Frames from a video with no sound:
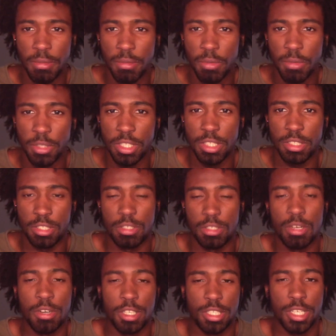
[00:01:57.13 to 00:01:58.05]
which is the
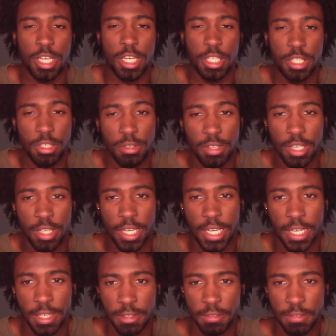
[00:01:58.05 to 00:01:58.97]
strongest connection you can
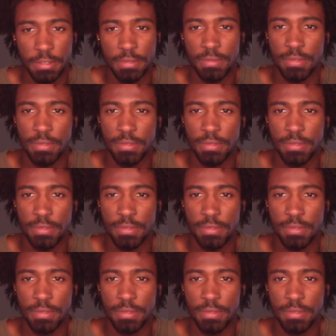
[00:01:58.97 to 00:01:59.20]
have.